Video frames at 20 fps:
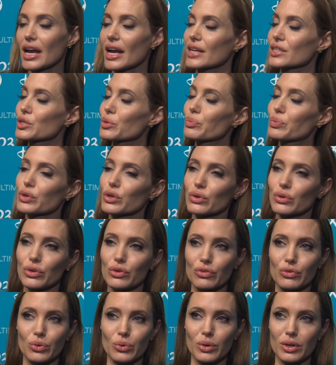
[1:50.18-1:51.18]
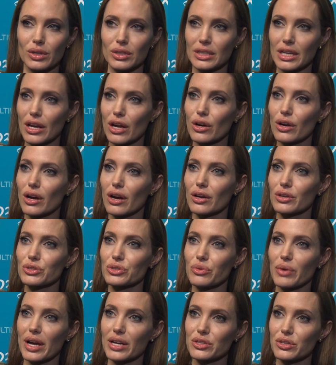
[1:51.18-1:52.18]
It's a beautiful world, and our
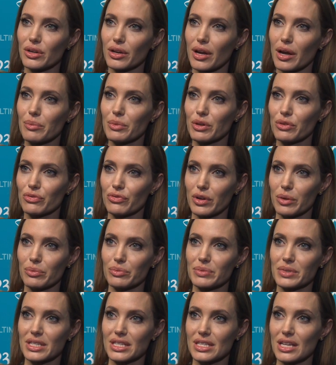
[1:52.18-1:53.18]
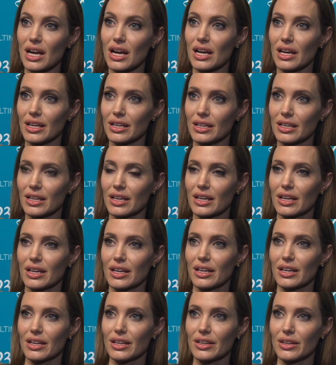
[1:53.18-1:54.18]
director, coming from design,
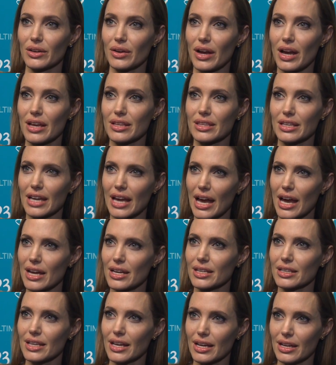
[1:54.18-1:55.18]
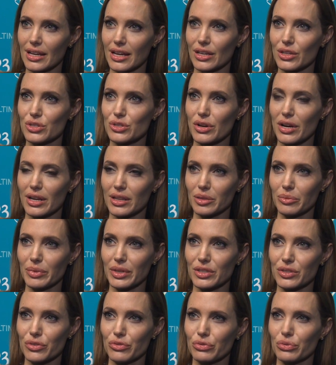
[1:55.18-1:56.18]
you know, I think added that extra
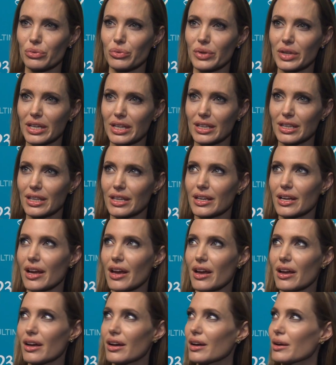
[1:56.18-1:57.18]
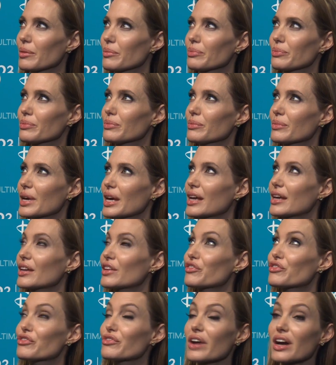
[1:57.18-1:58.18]
element of really,
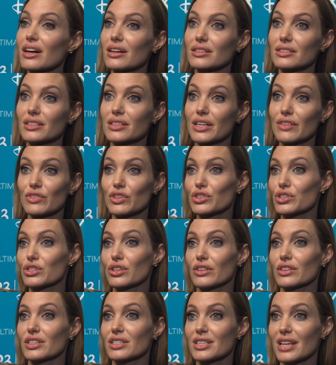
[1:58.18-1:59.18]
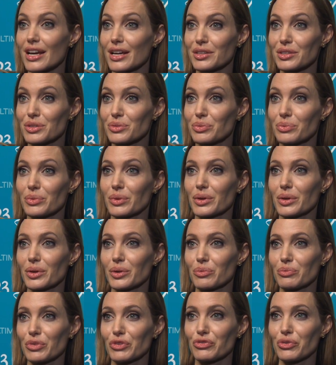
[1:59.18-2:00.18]
it felt, even just on the sets,
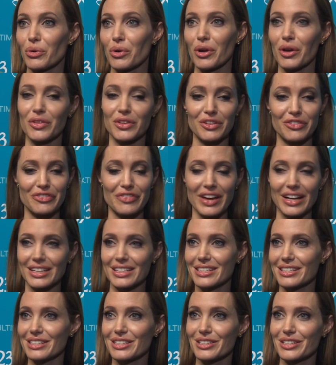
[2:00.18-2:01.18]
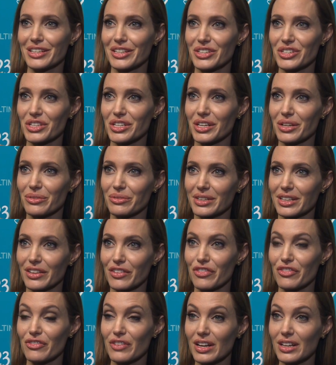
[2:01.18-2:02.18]
before all the effects in CG, it really
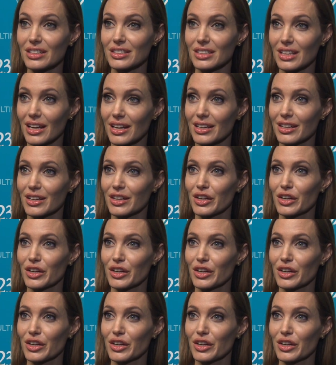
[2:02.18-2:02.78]
felt like